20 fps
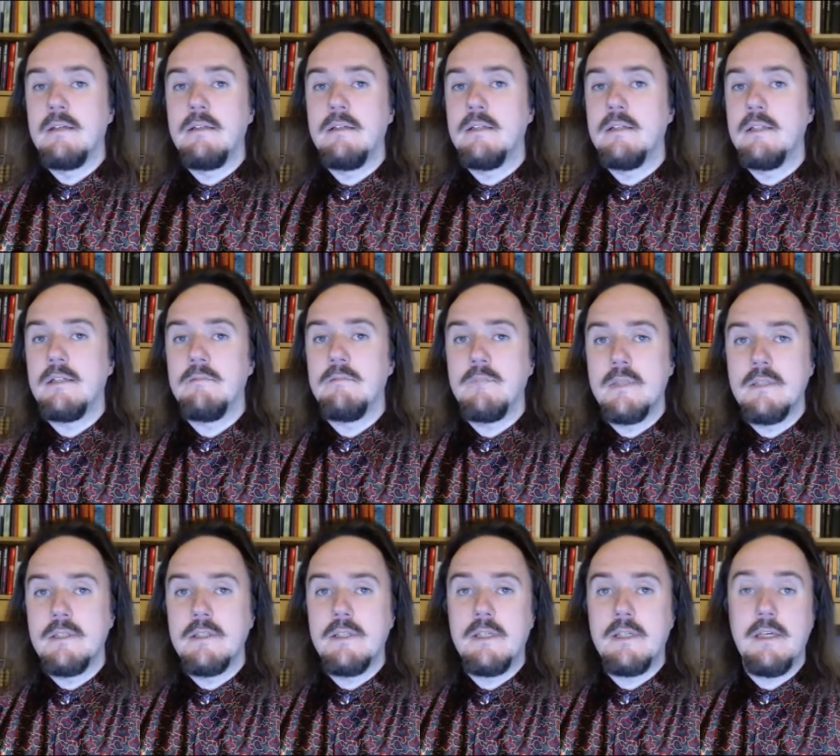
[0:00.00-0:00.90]
In
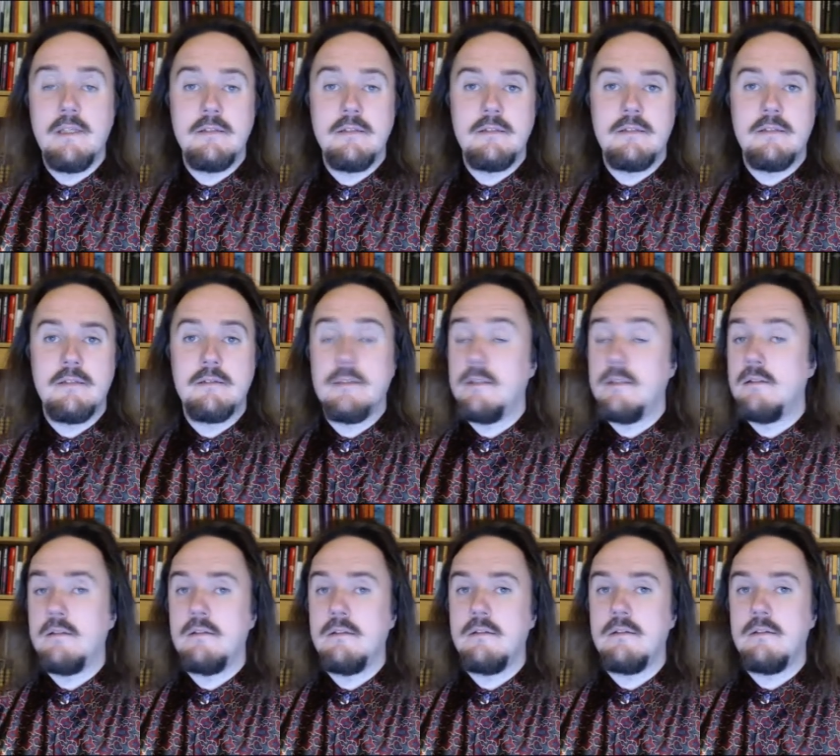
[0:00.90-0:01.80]
many cases,
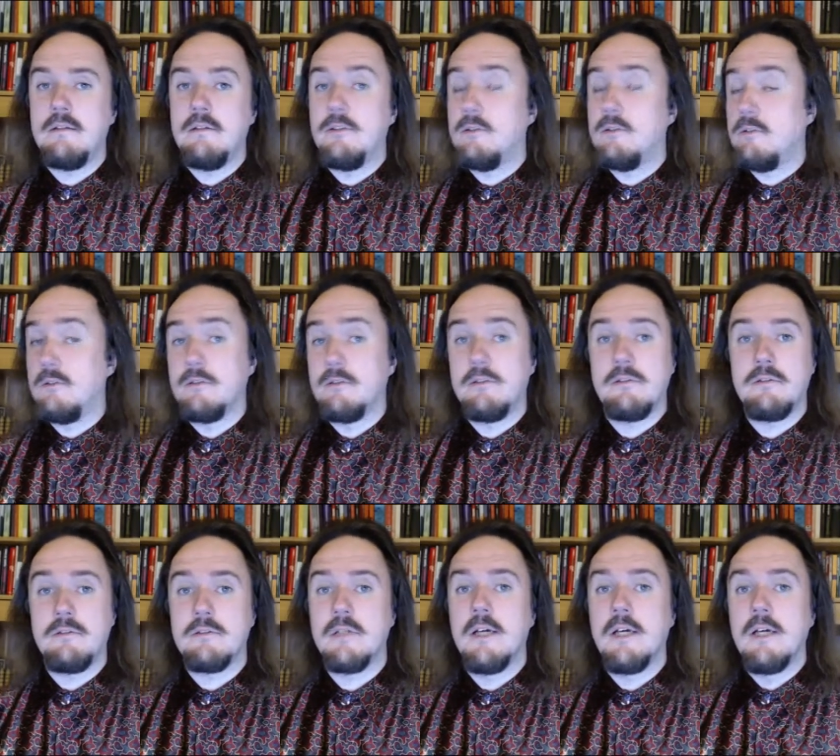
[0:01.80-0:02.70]
it
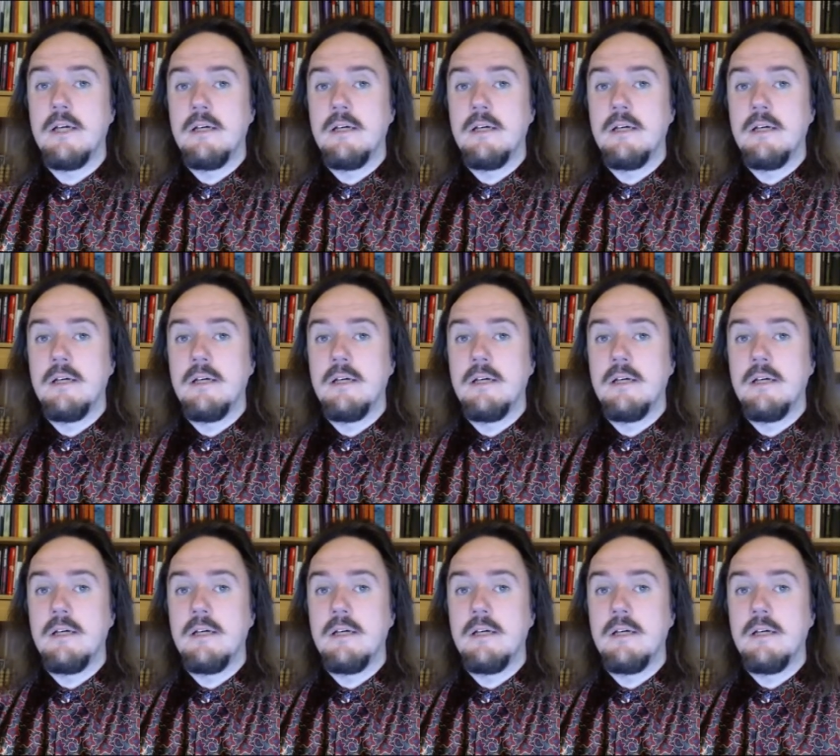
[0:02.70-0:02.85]
hurts